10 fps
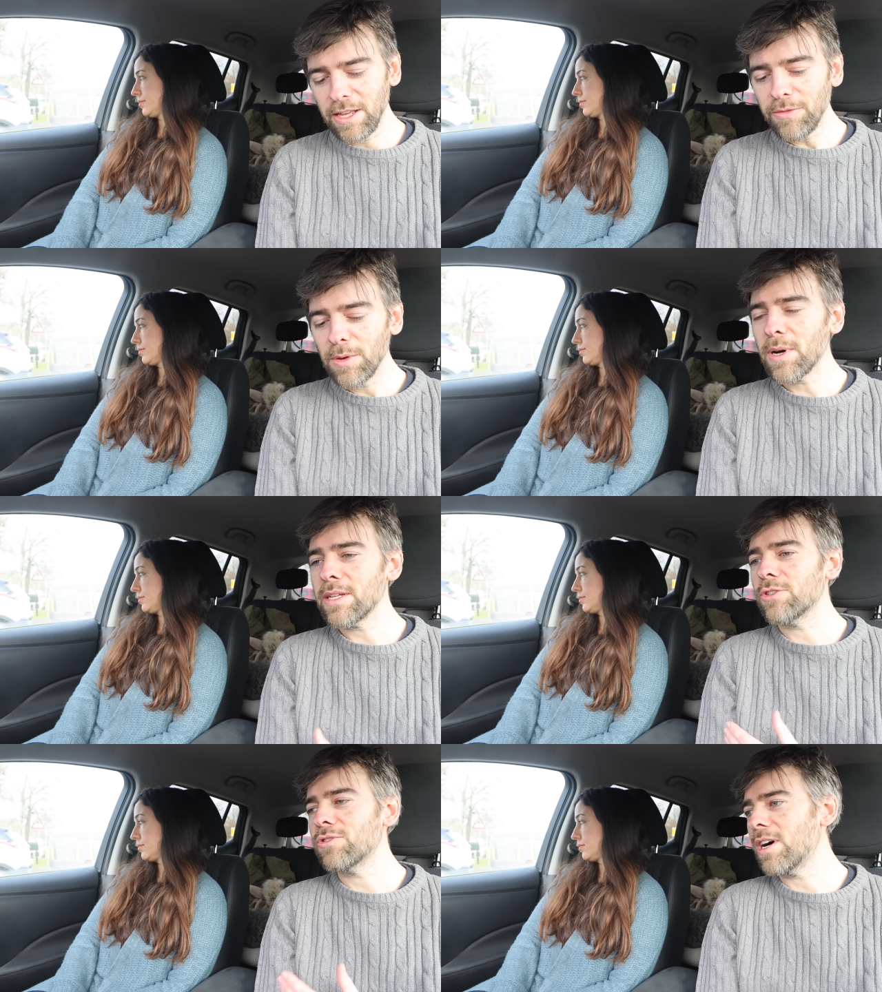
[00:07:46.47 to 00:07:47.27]
Speaker 1: If you are
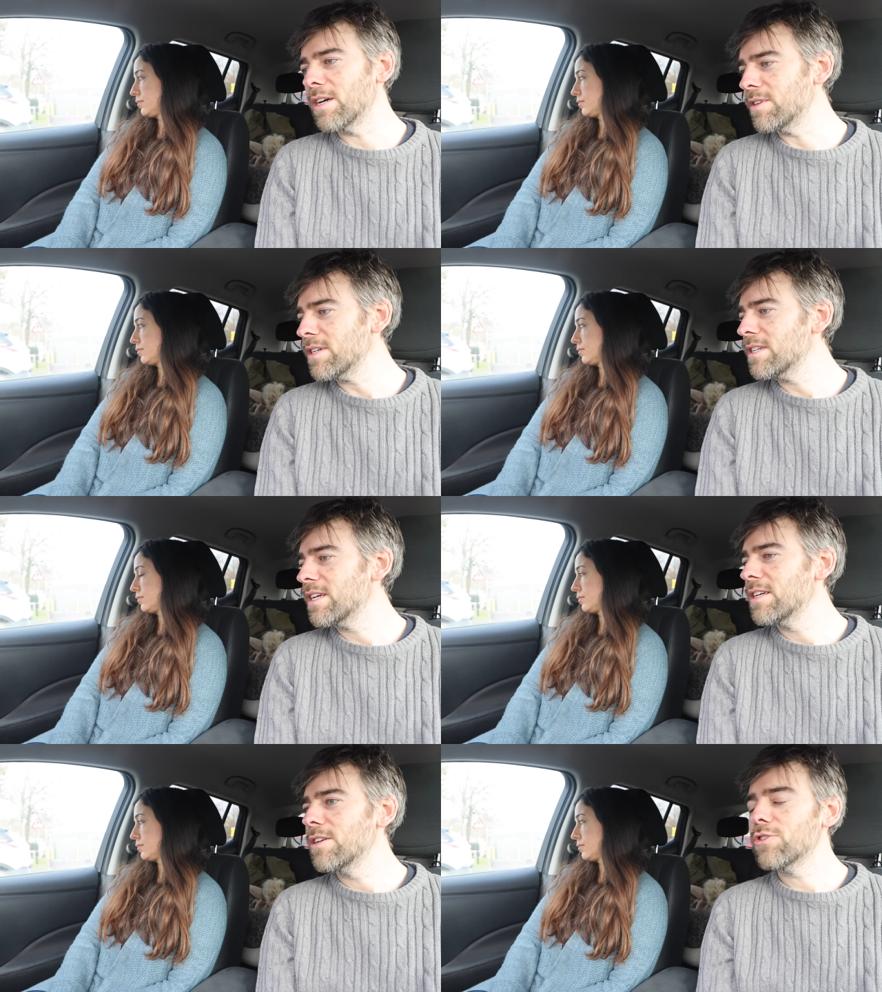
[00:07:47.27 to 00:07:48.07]
the driver,
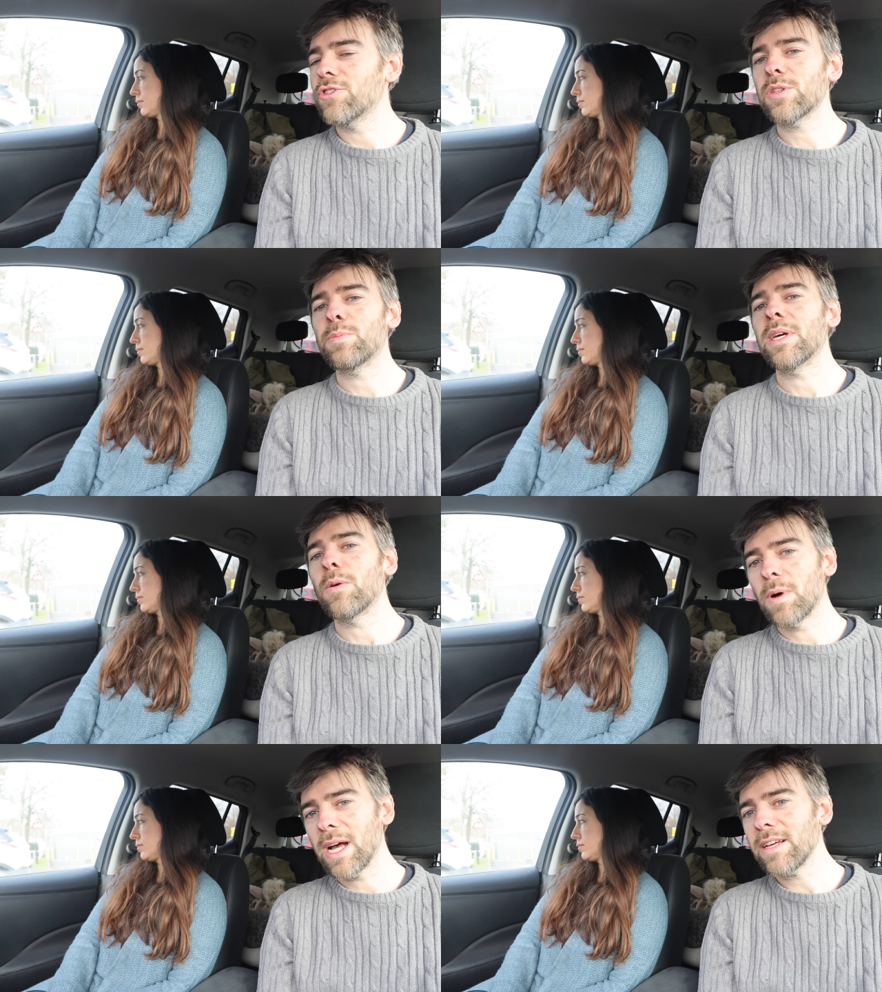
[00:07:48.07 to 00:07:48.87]
just be
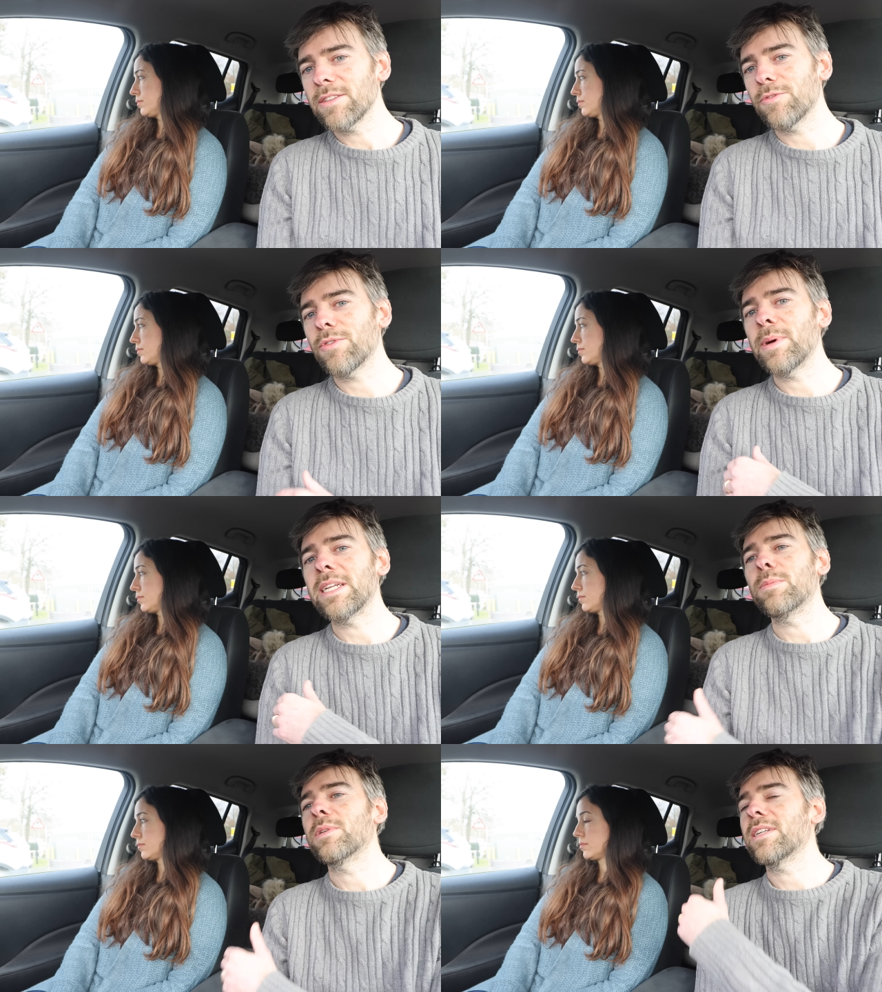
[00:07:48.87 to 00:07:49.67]
aware that from
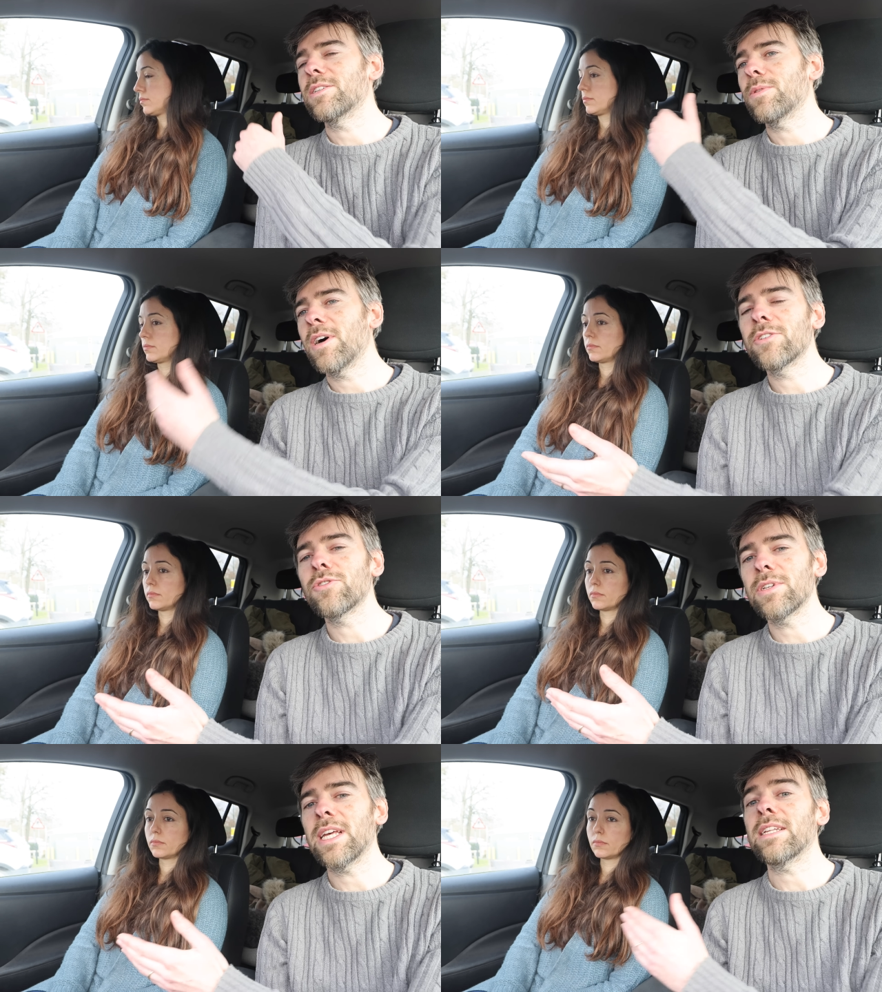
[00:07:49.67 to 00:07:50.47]
80% to
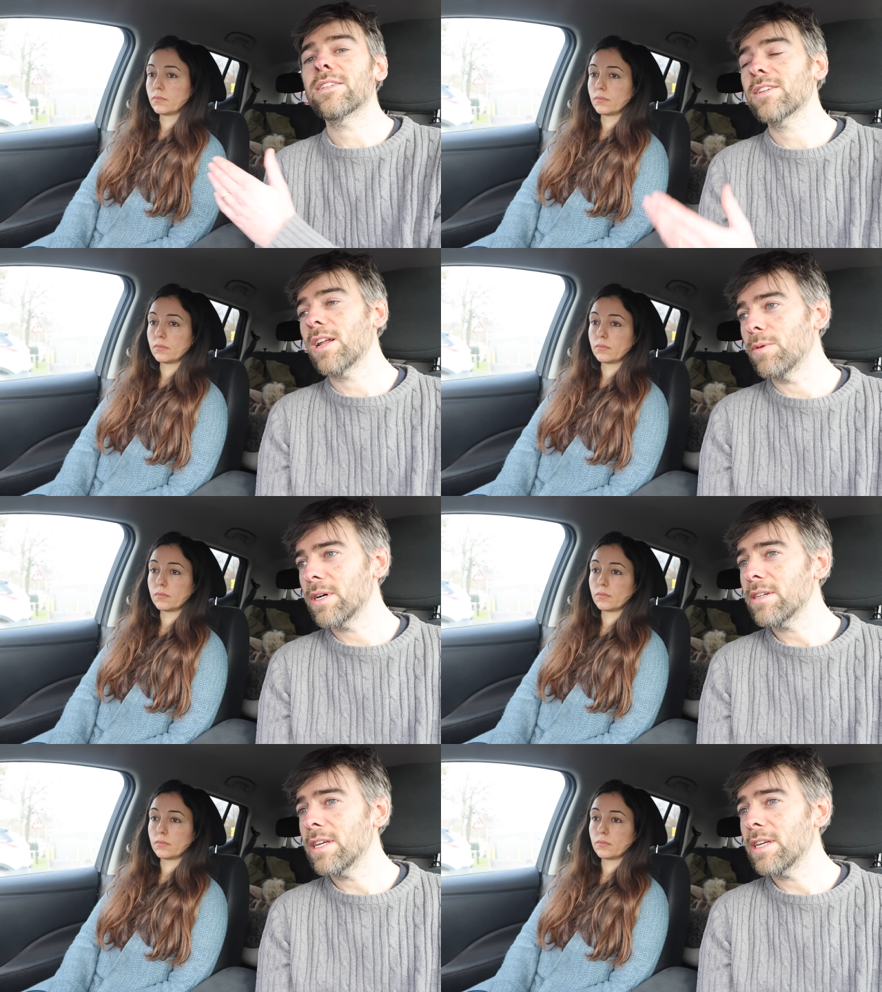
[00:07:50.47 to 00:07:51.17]
100 it's slower